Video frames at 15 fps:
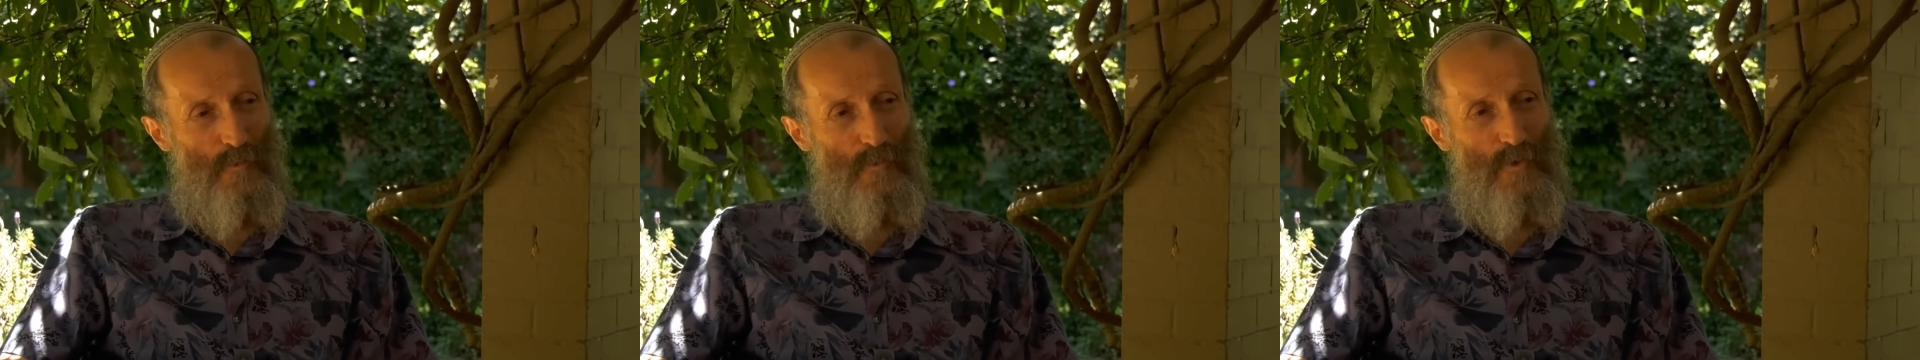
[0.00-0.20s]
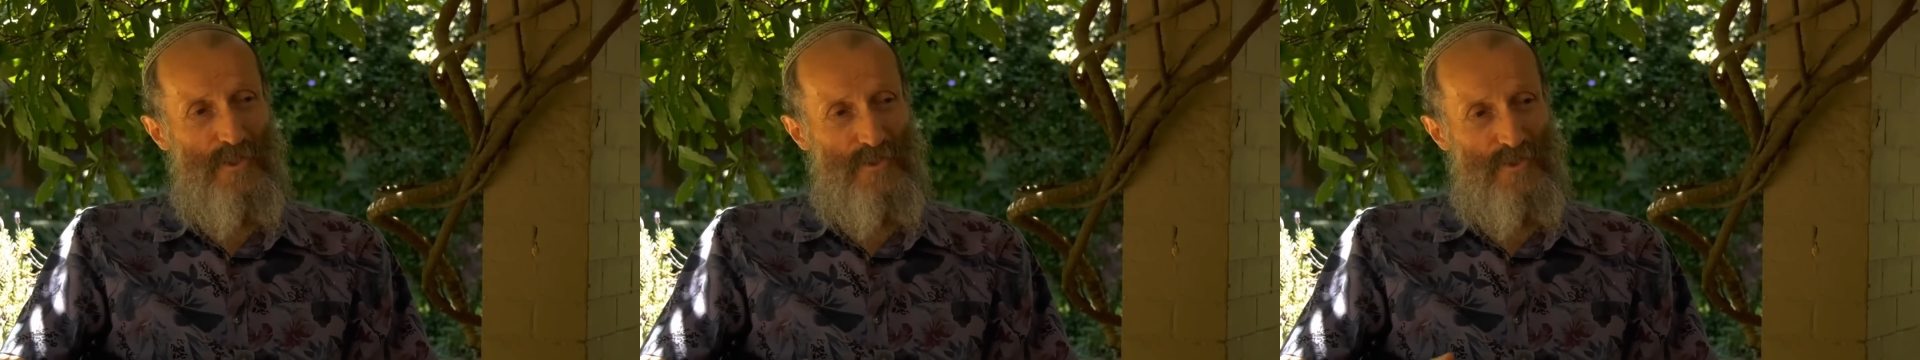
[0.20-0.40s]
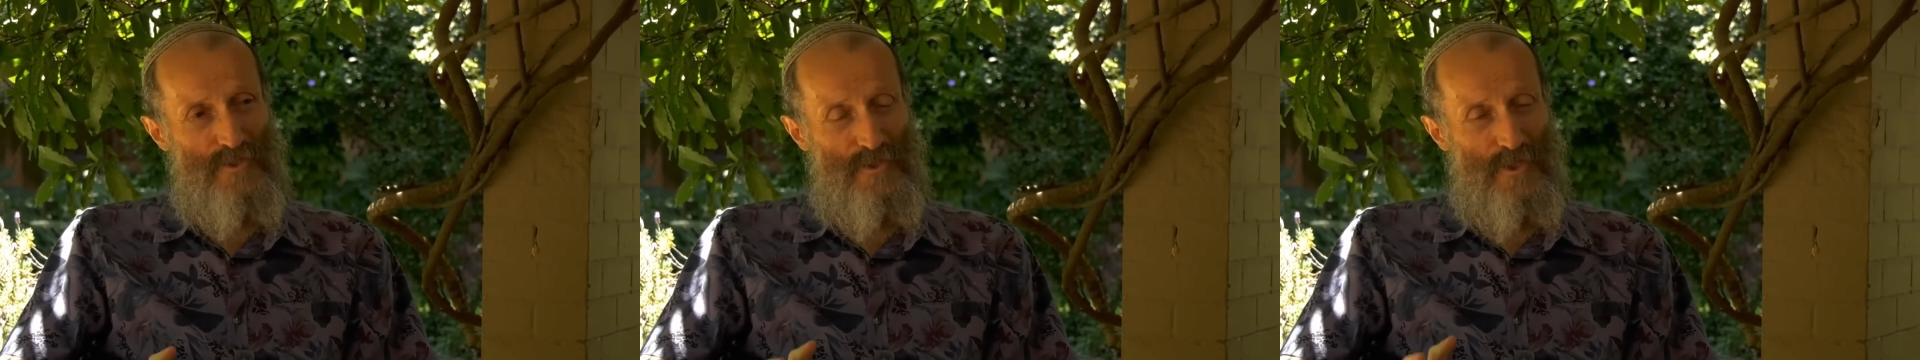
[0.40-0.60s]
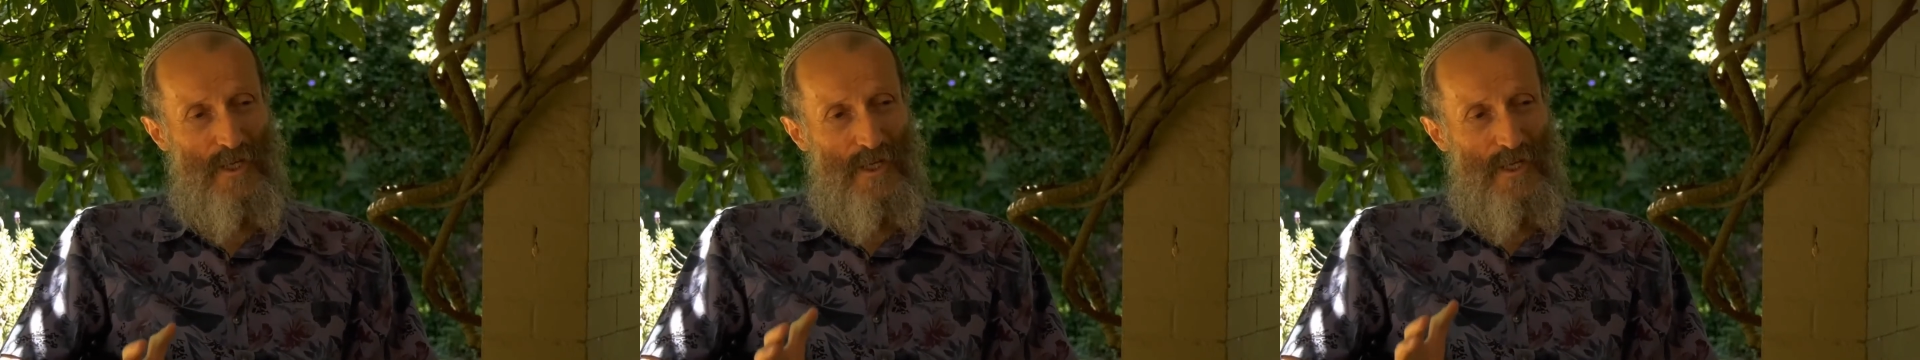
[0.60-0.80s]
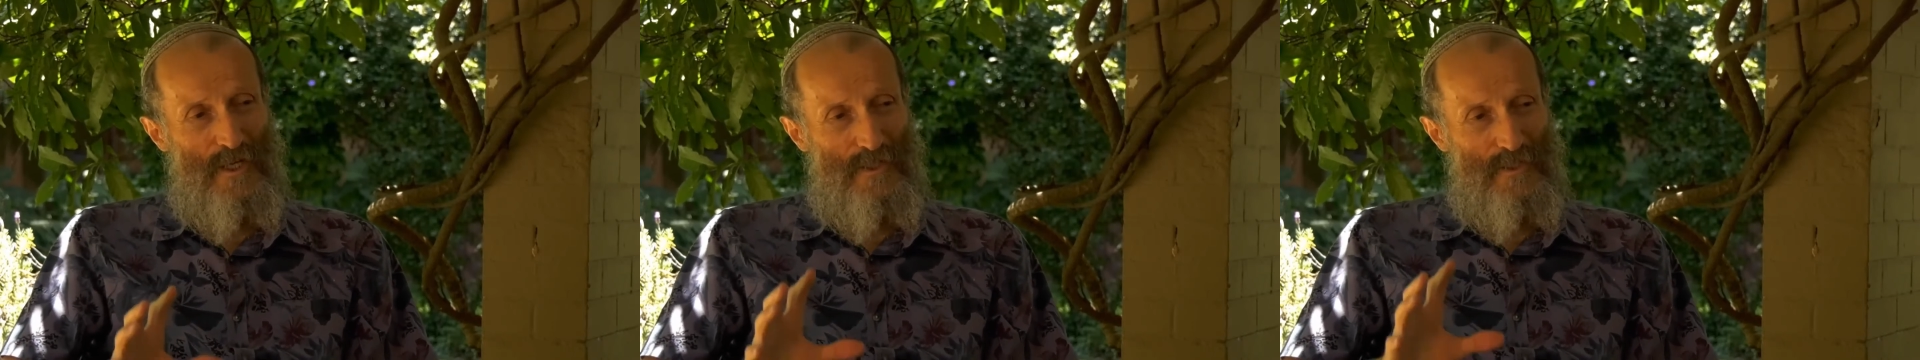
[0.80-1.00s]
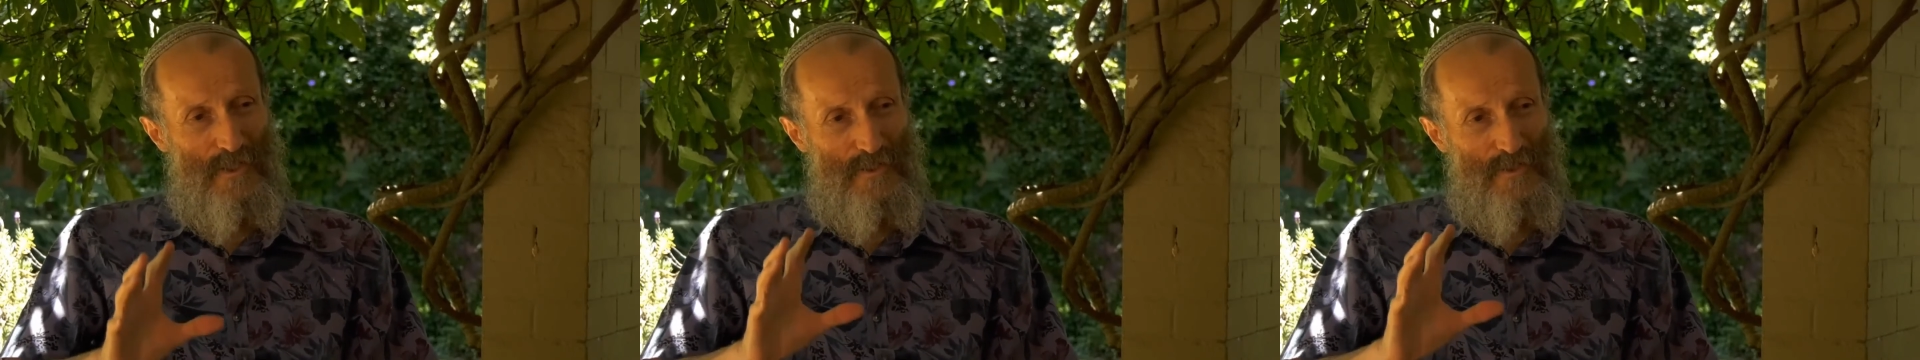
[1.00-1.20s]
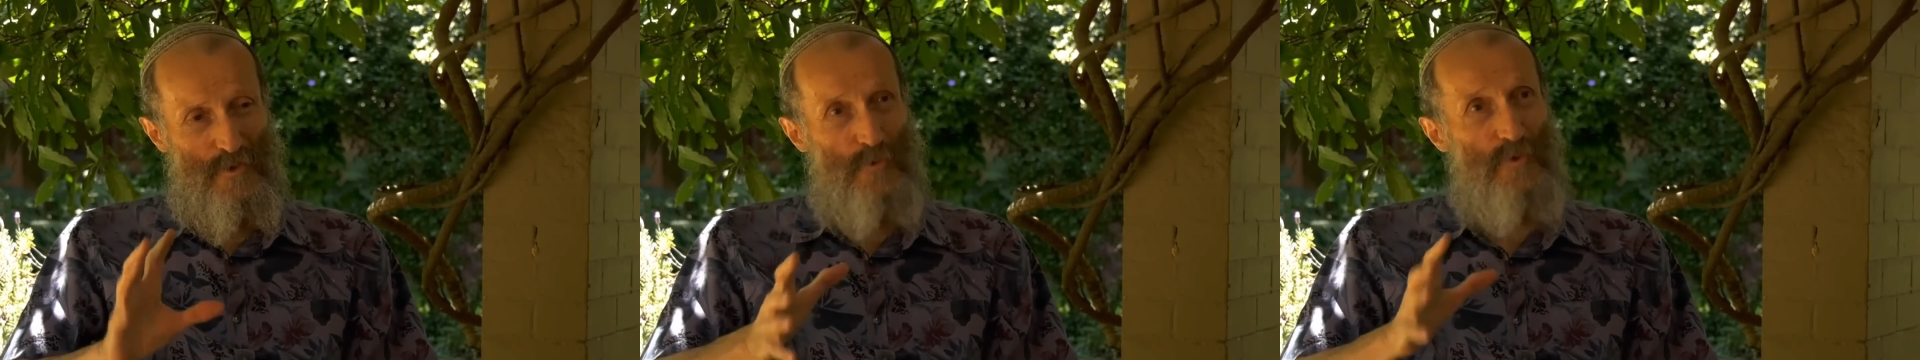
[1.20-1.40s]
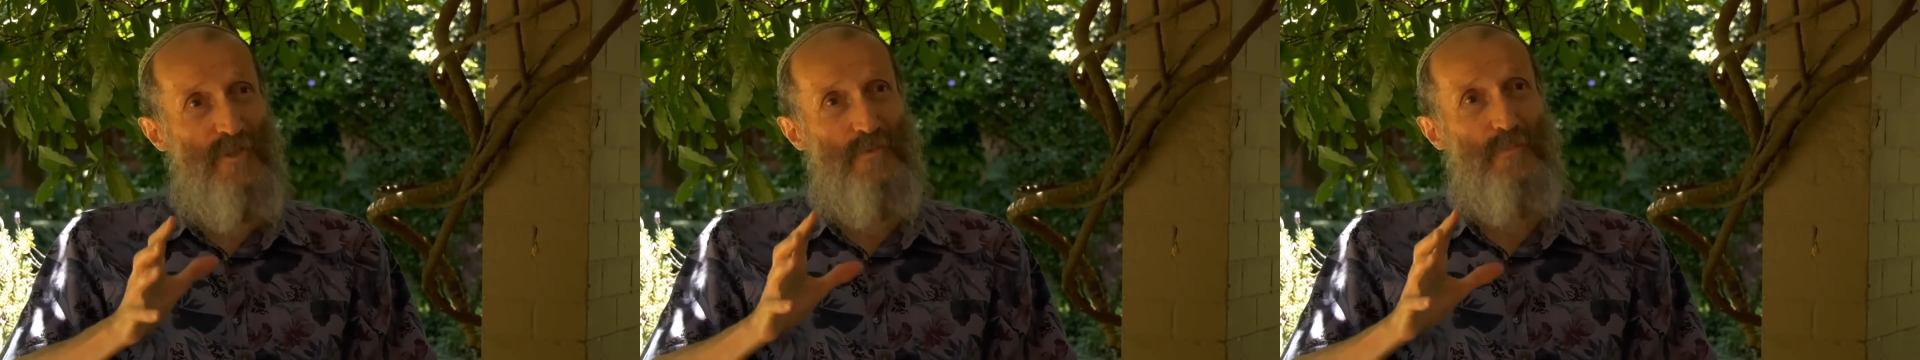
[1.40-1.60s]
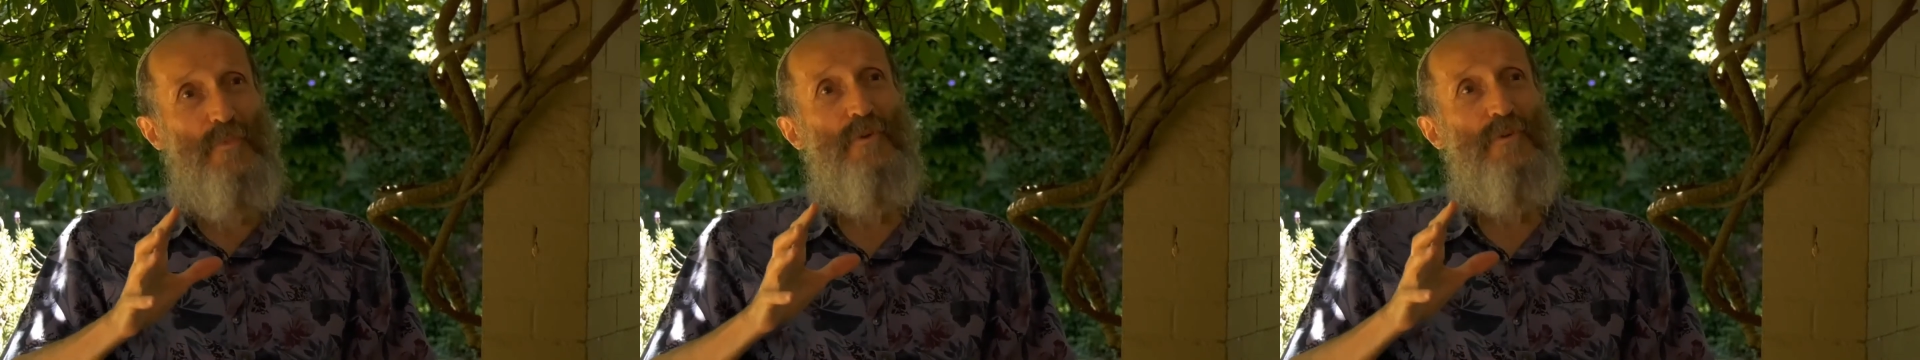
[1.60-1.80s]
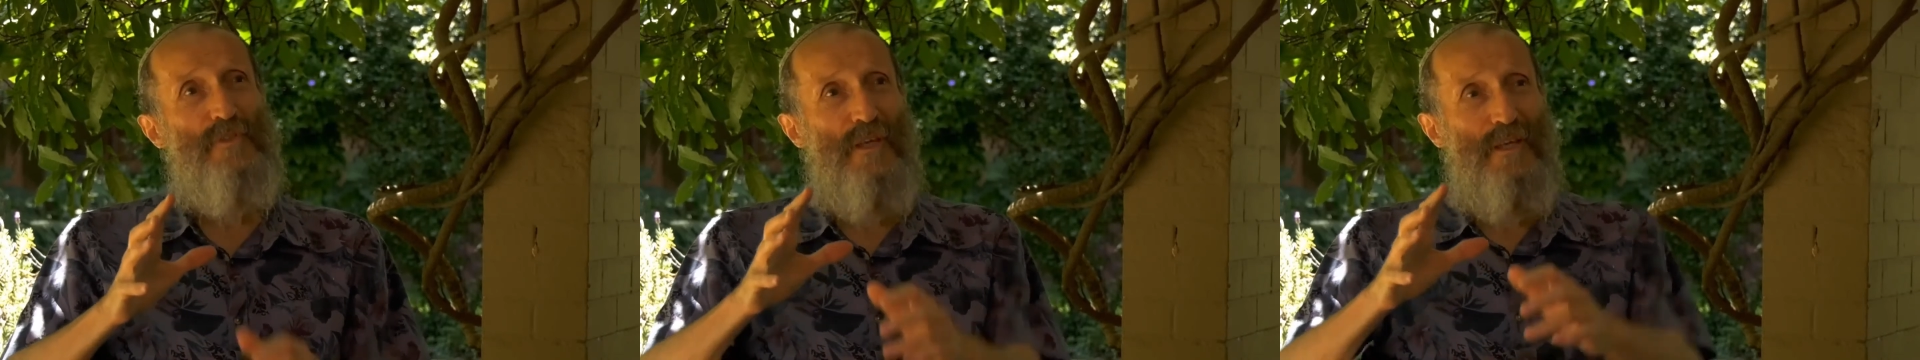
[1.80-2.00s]
which Jewish
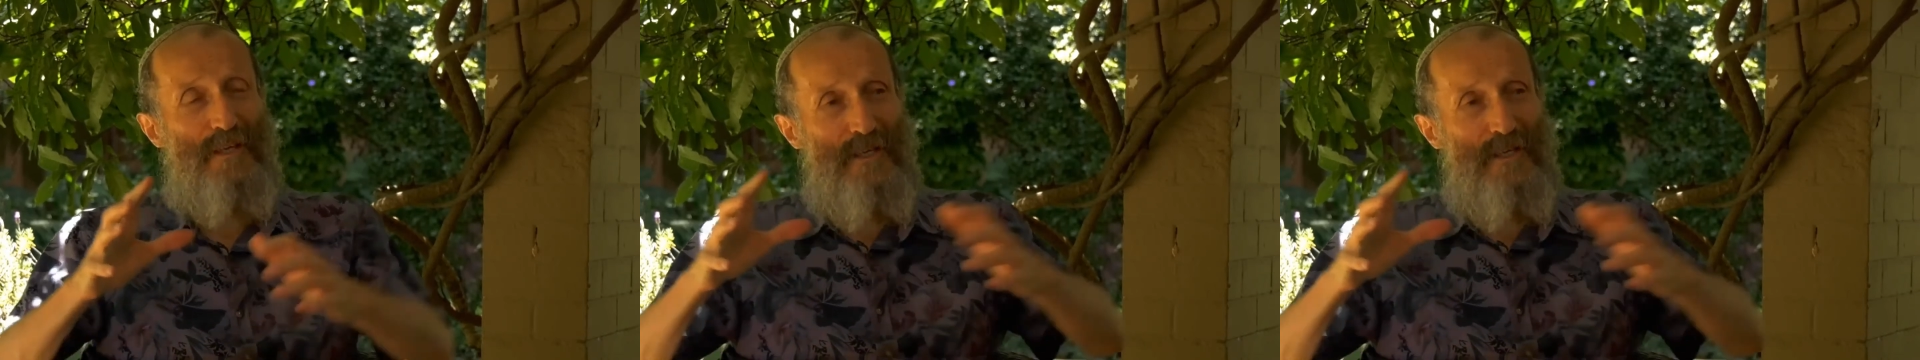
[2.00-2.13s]
music